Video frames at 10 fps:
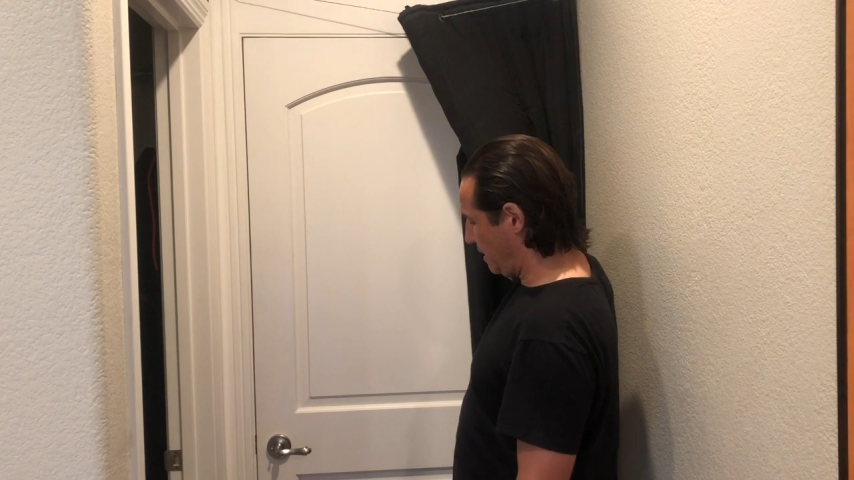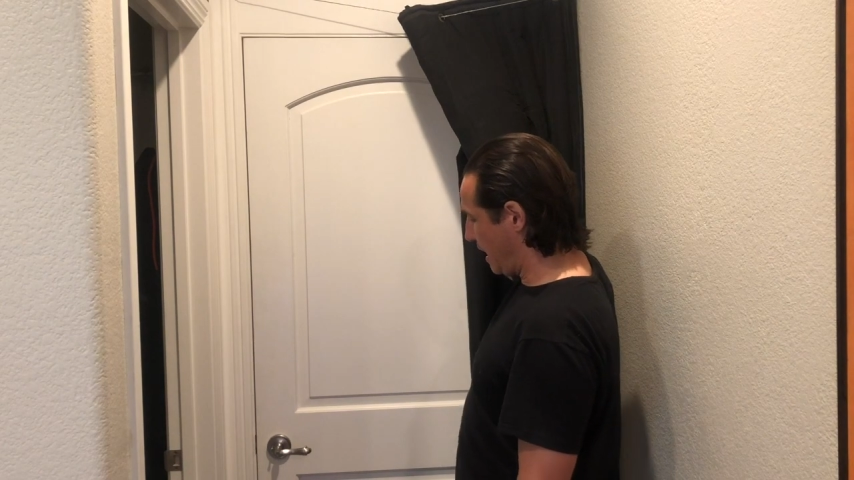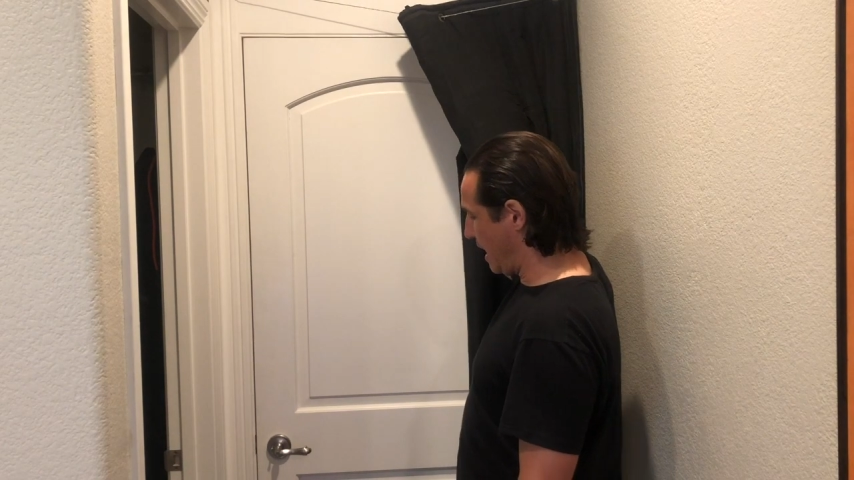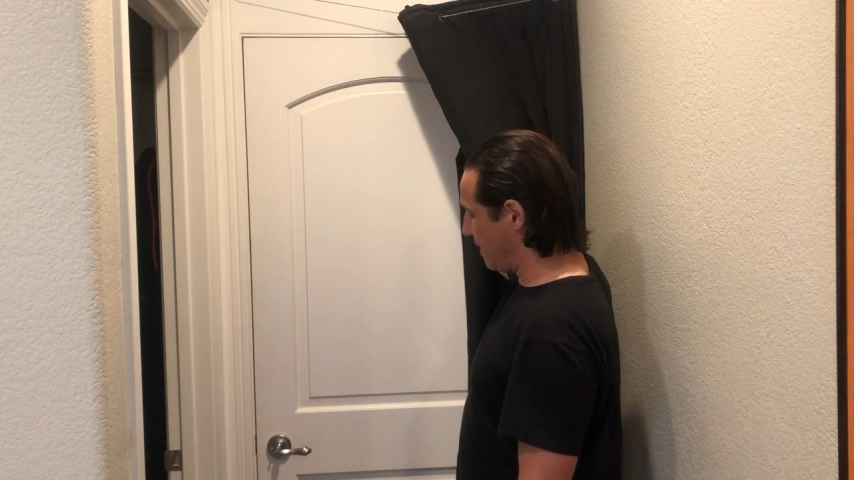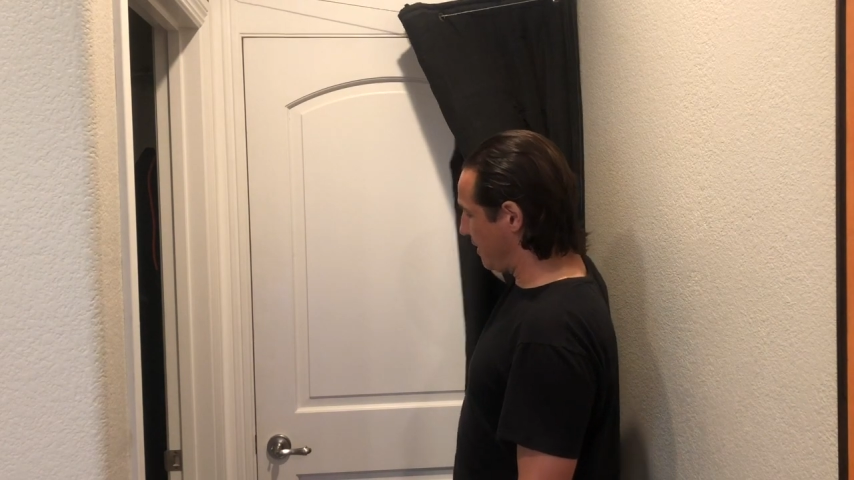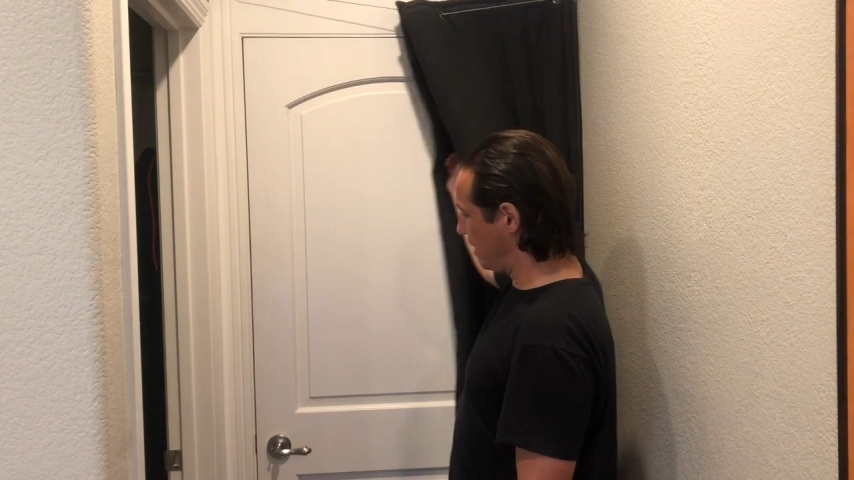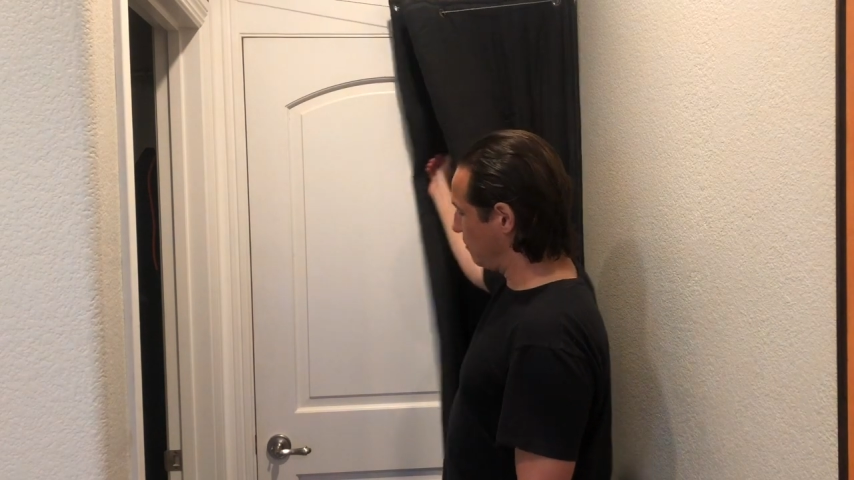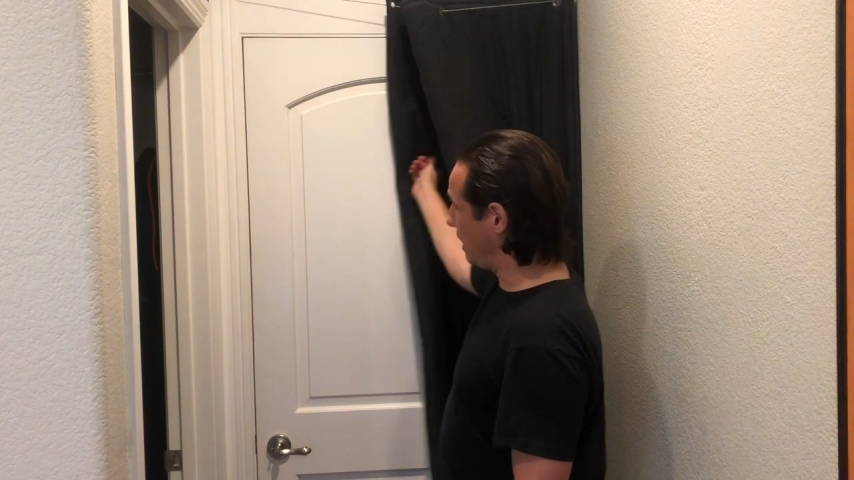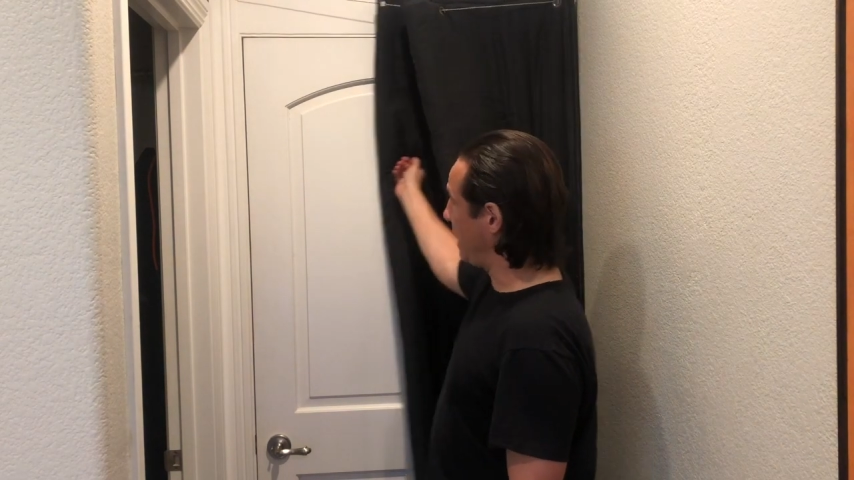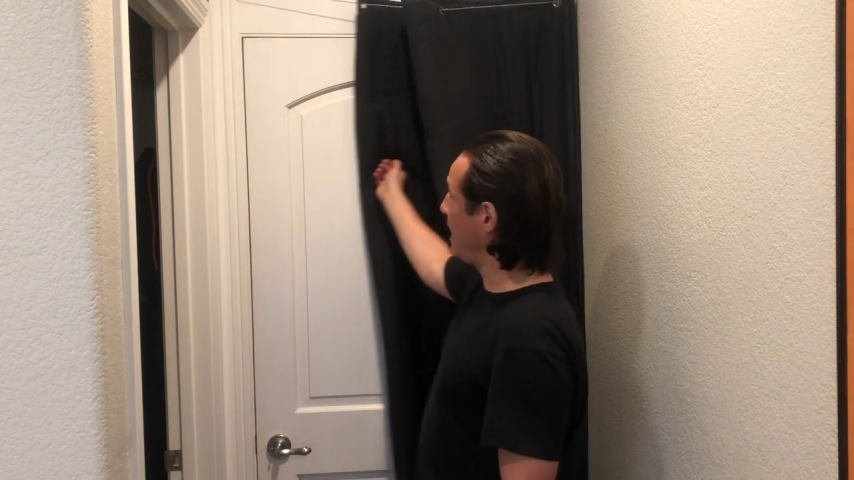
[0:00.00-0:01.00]
and then
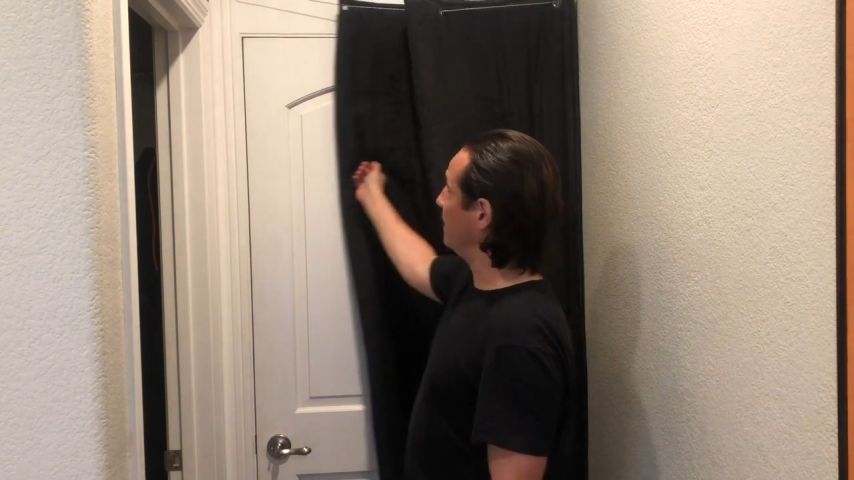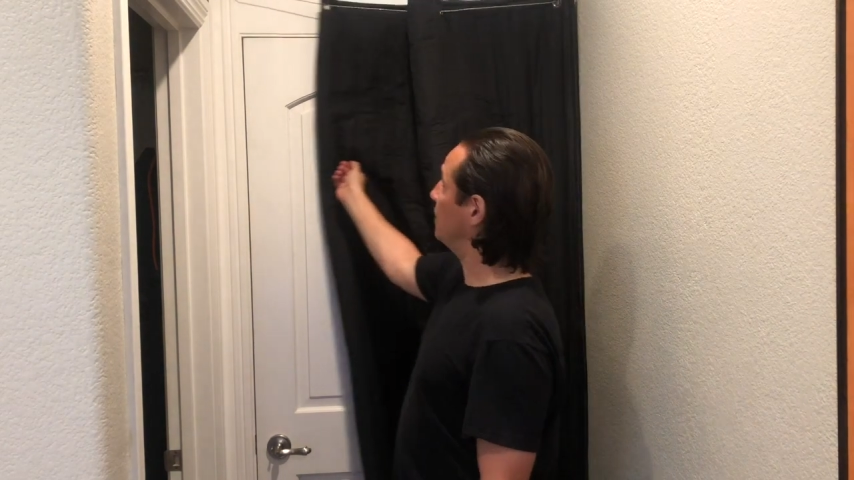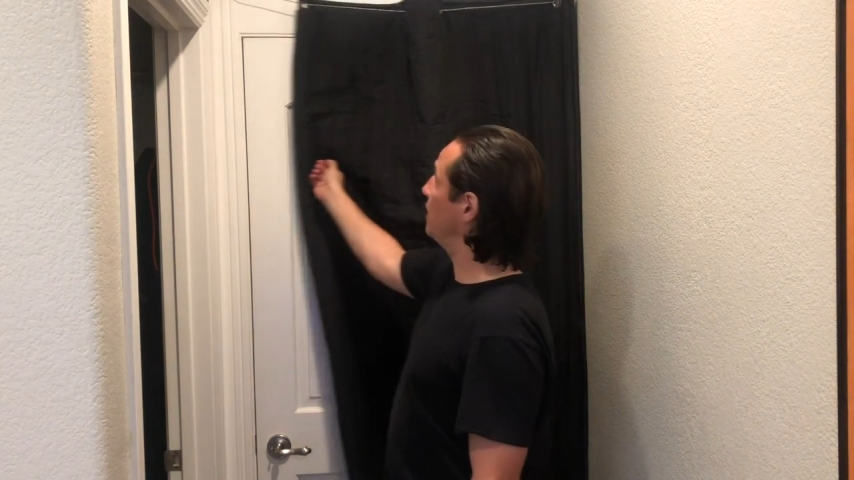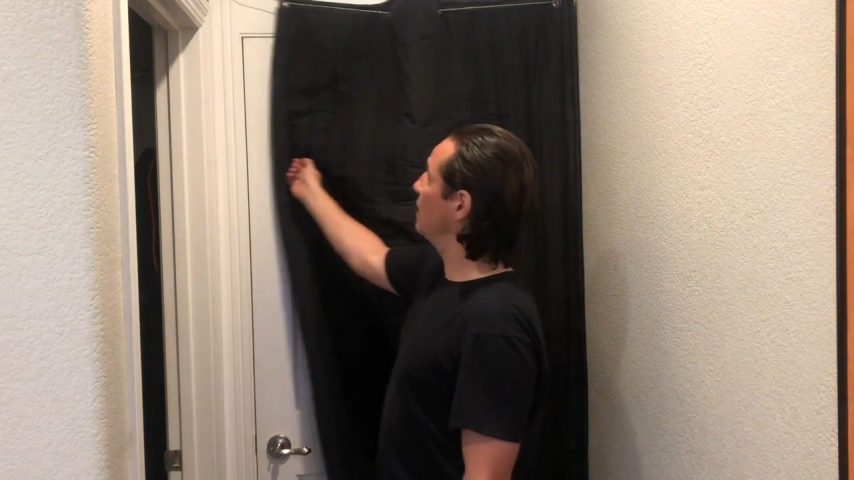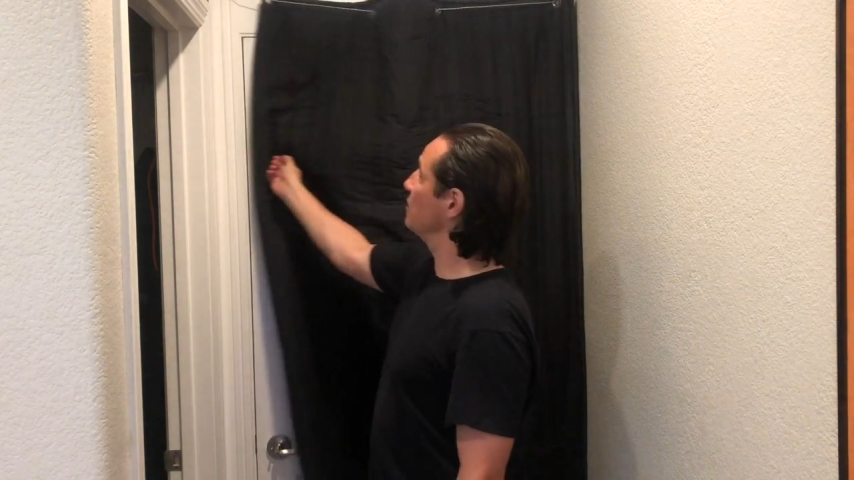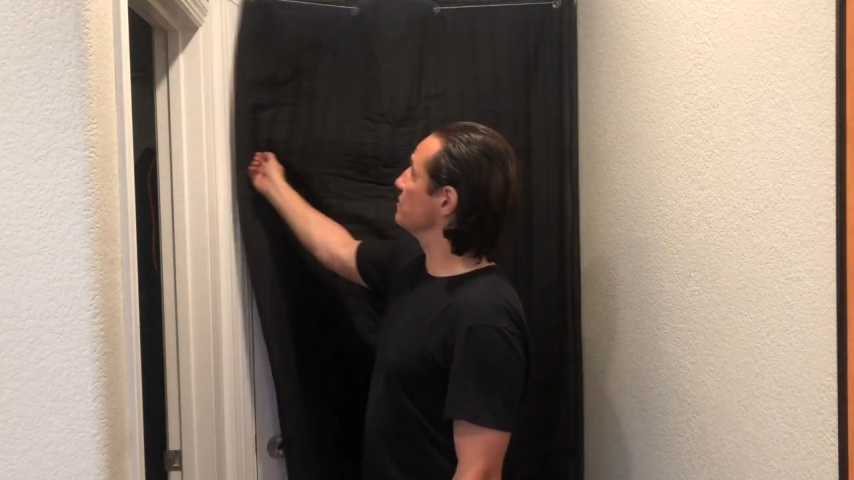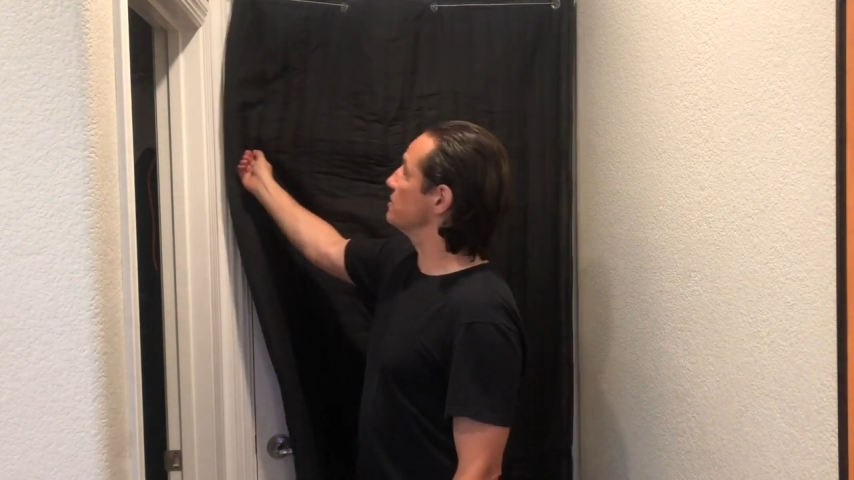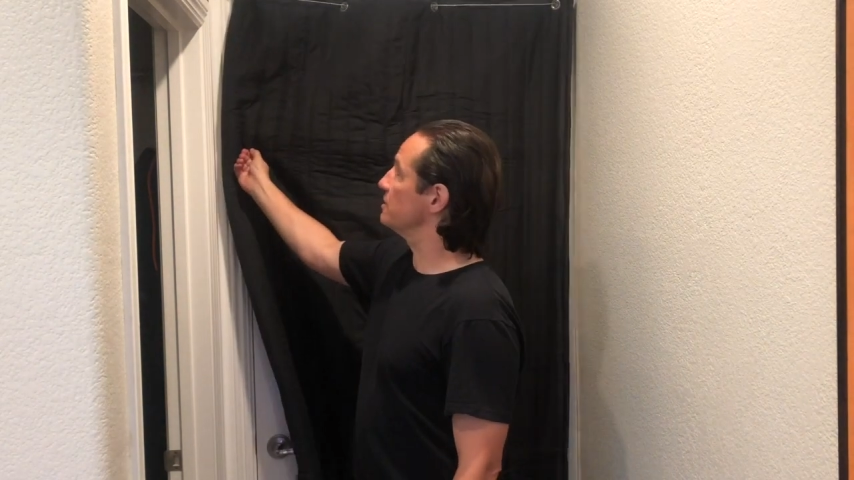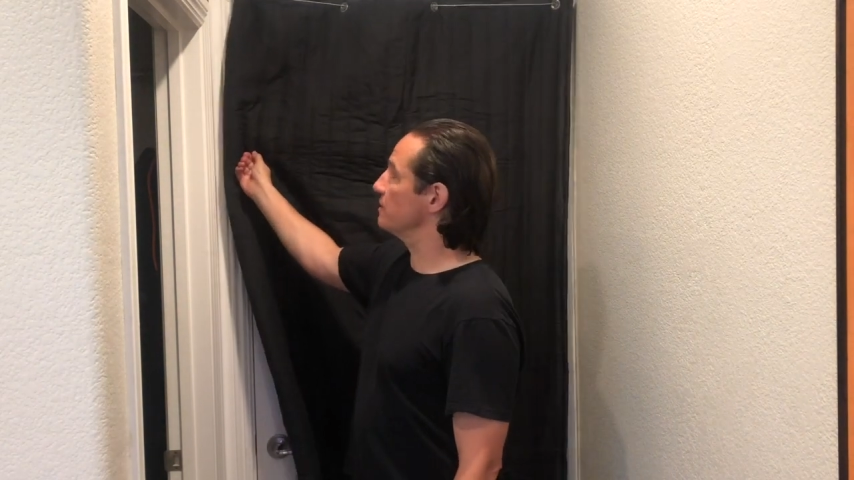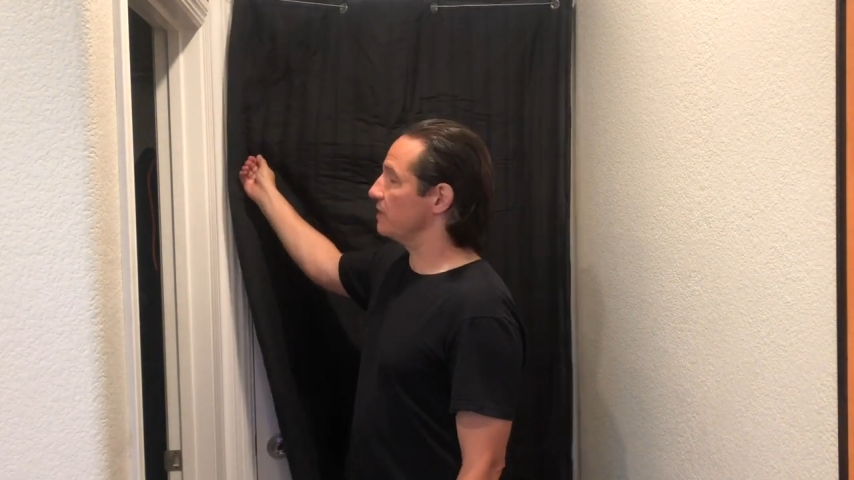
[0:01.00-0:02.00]
when I had it
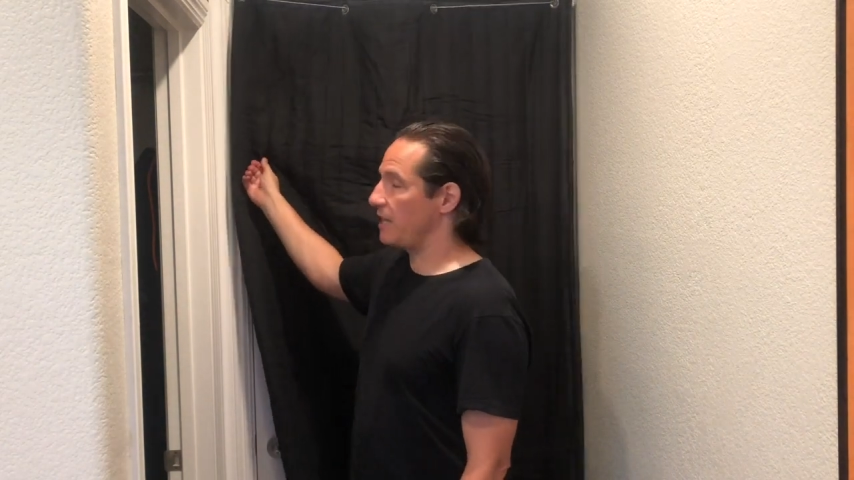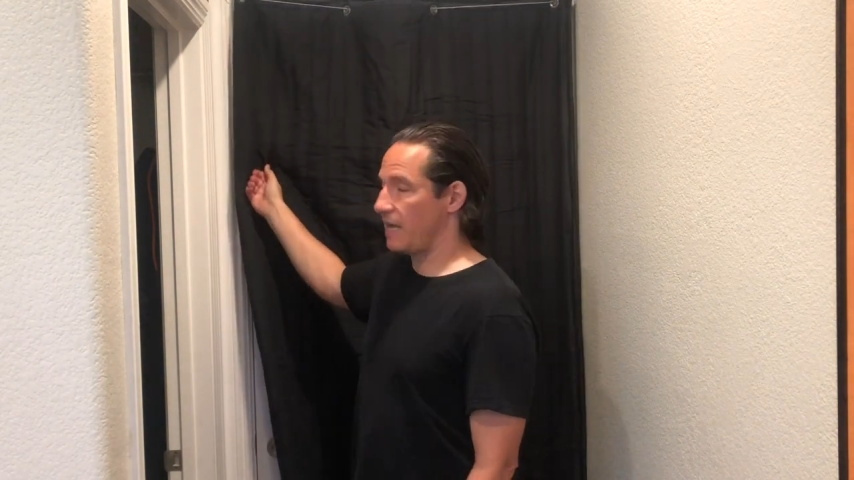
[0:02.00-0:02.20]
closed,